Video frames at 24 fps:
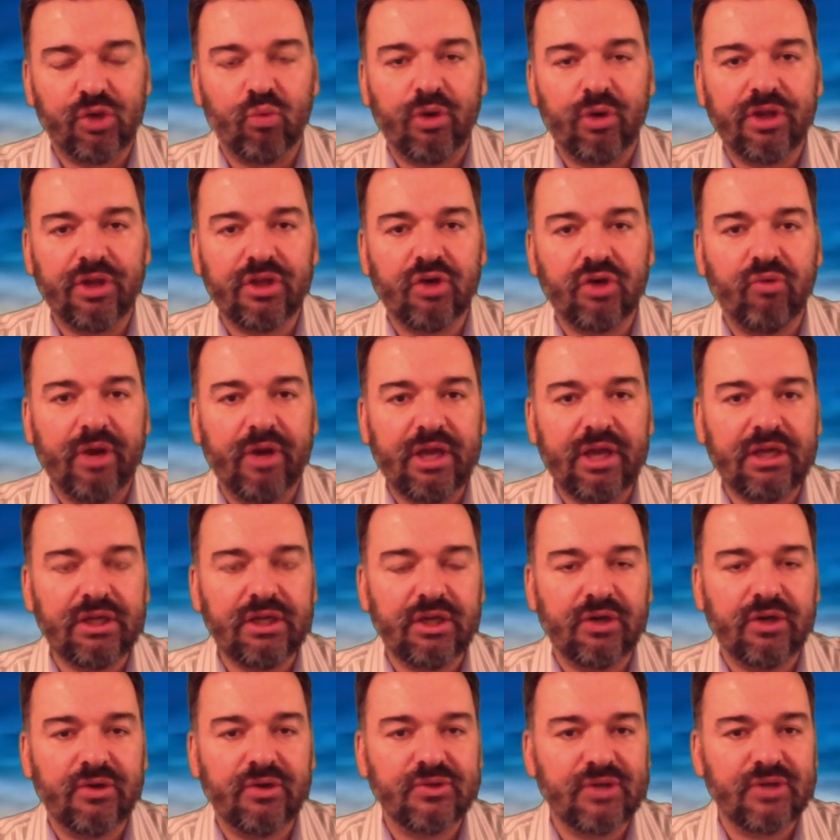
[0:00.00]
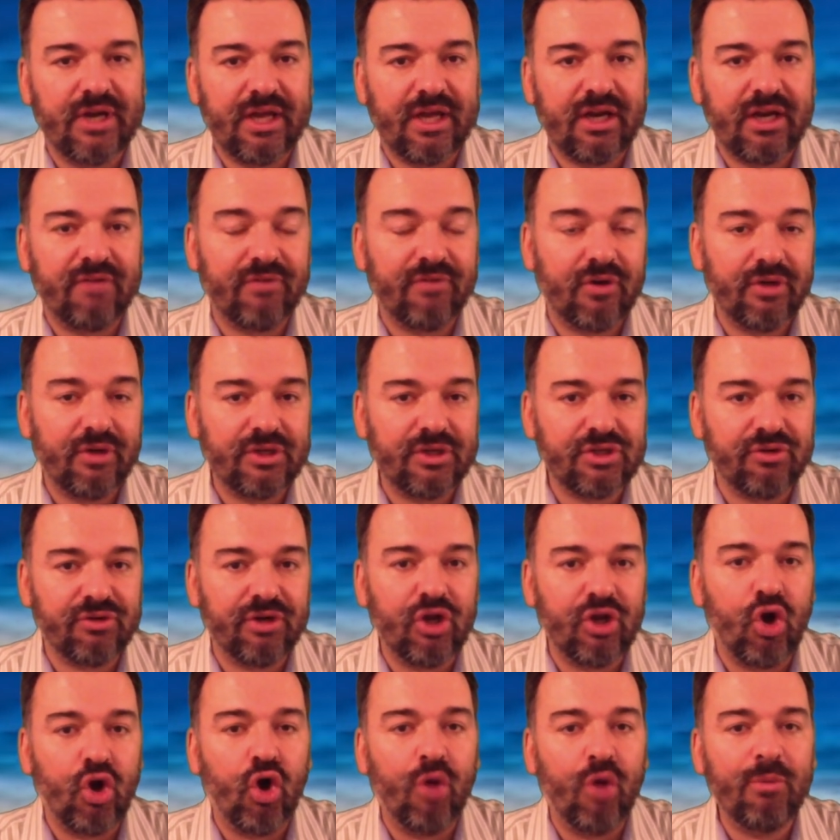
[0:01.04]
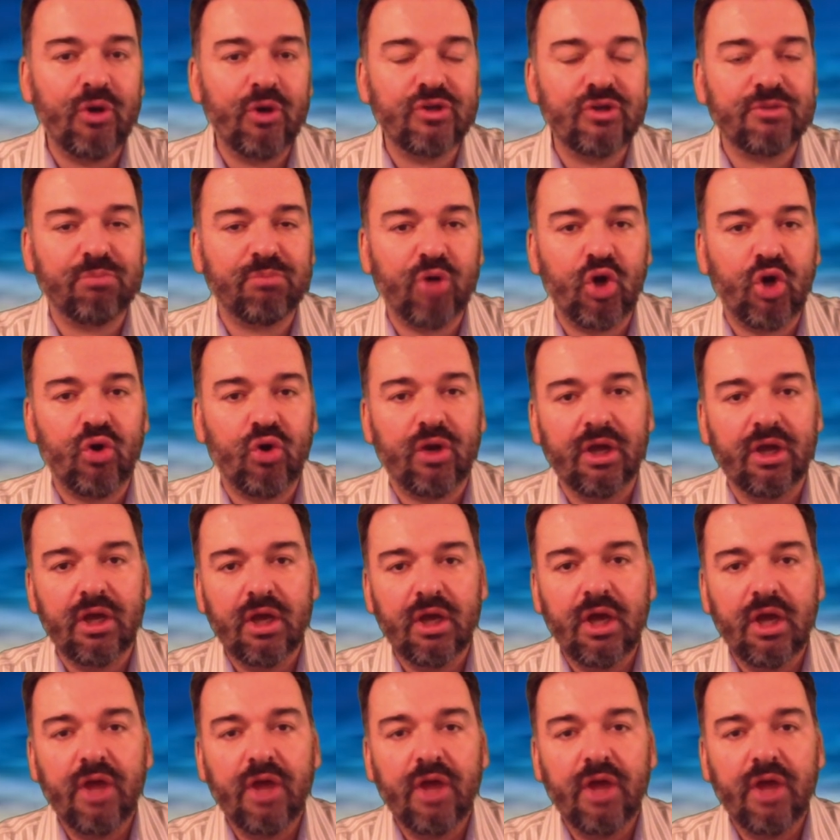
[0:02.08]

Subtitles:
one of the great years in NFL history, almost broke